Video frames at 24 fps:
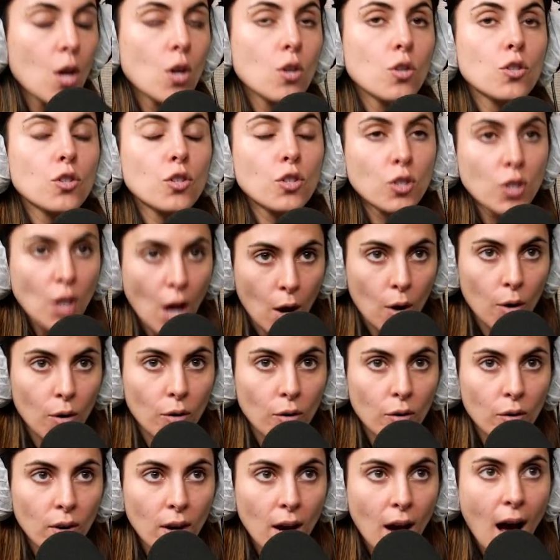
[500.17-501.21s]
So,
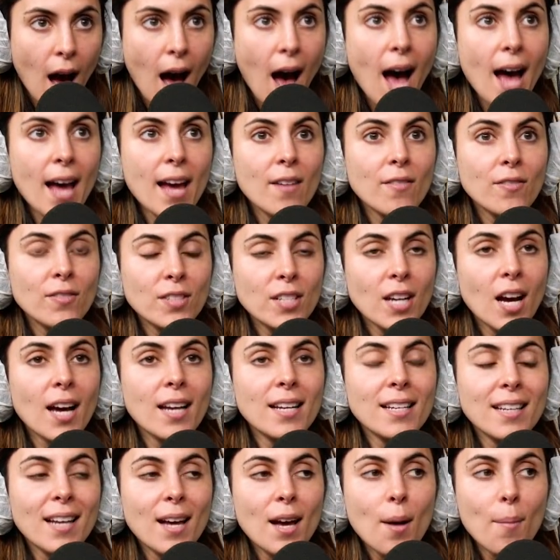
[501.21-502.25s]
I have
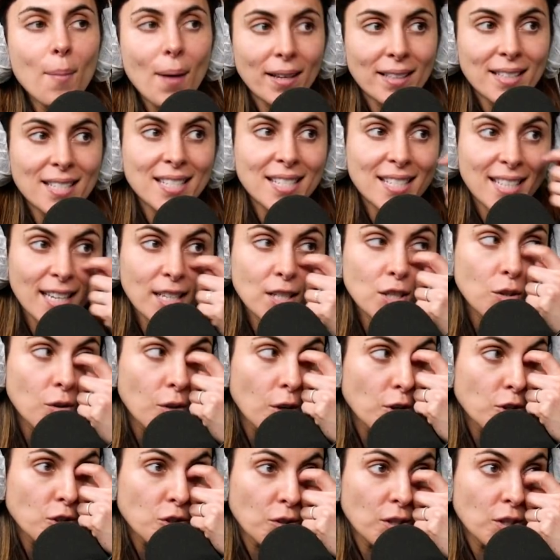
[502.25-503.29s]
done about 6
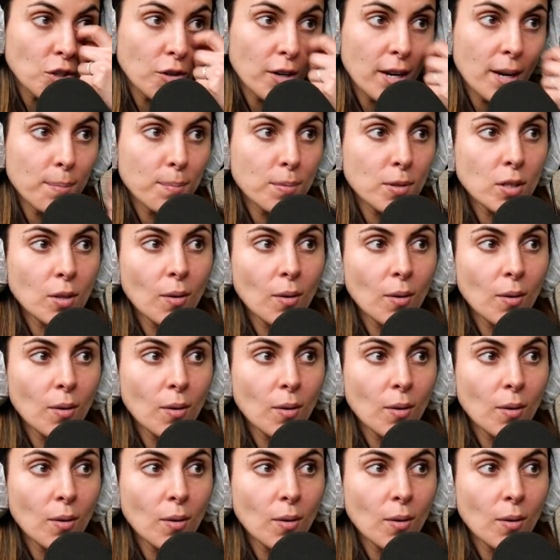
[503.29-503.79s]
grocery trips.